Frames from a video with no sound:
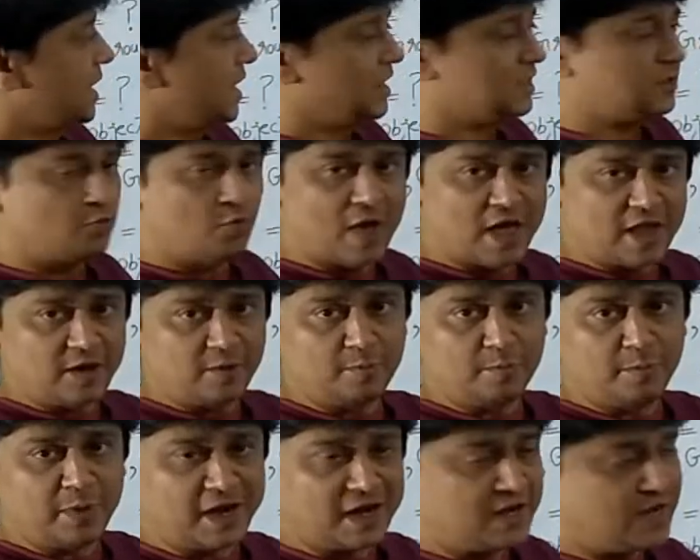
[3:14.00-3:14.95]
At the very
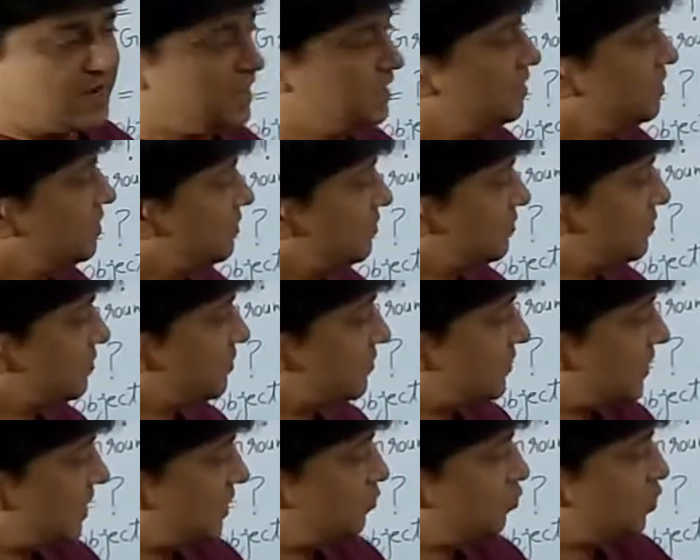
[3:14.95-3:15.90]
beginning,
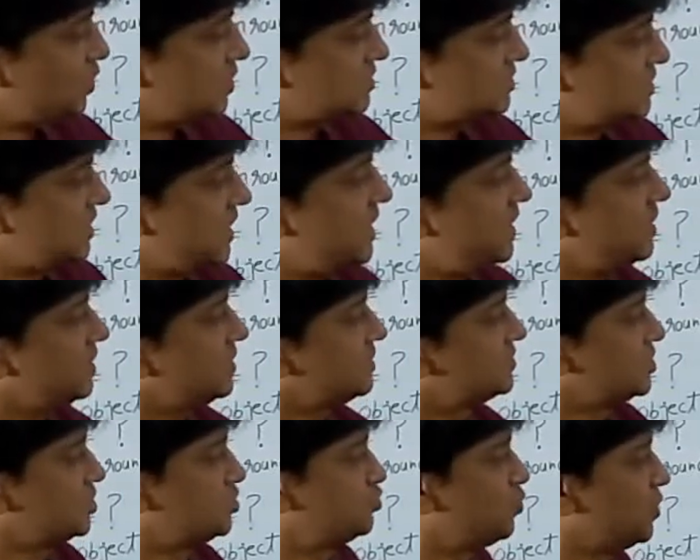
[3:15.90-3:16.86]
that was the
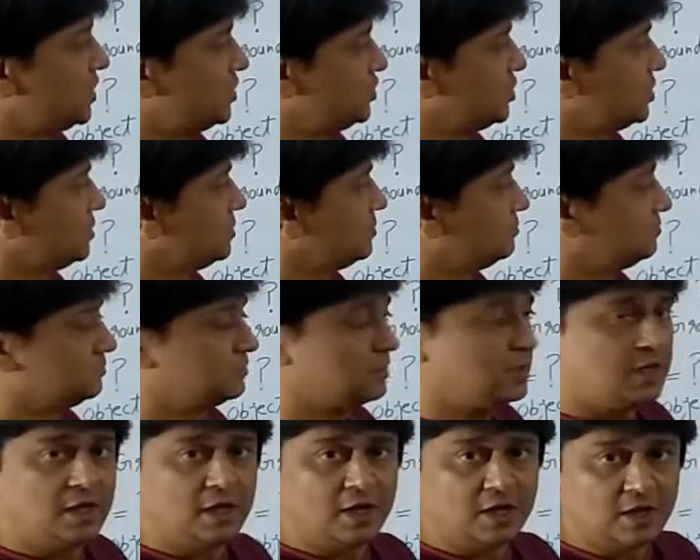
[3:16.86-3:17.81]
situation.
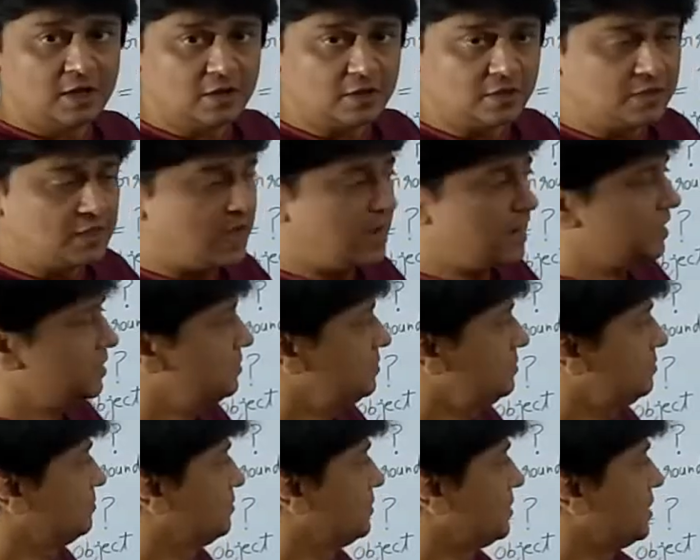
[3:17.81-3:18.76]

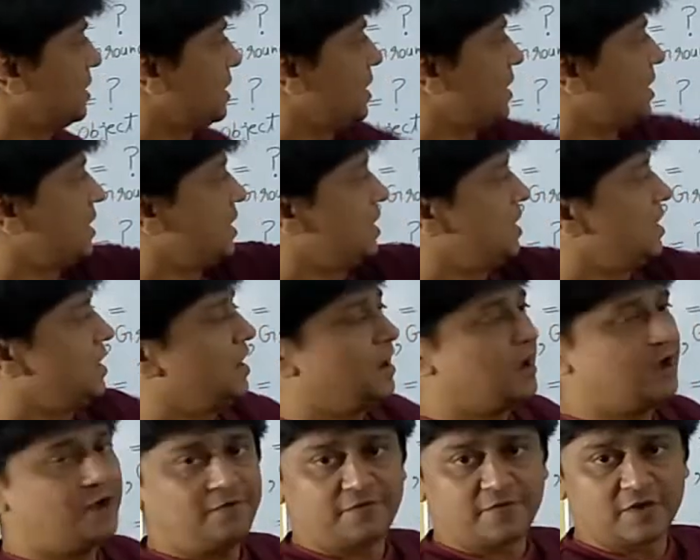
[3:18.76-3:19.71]
Then,
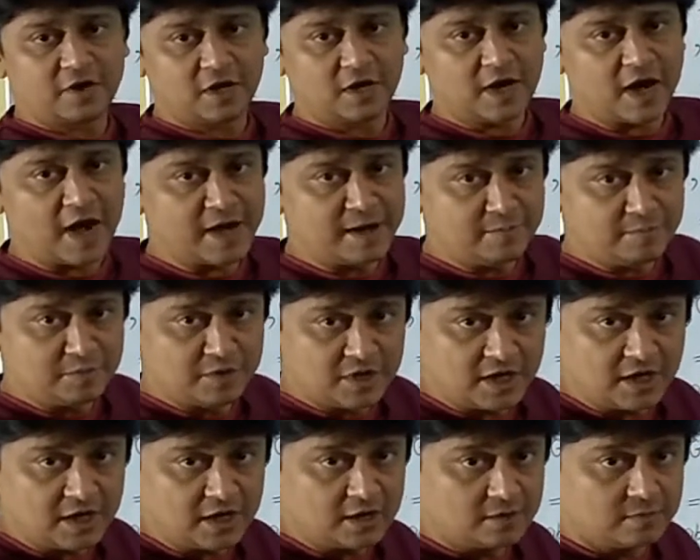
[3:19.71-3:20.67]
after time
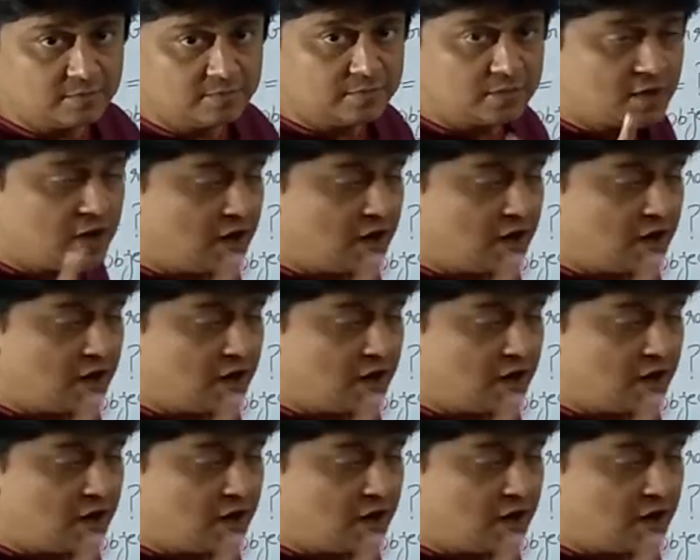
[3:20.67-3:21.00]
t,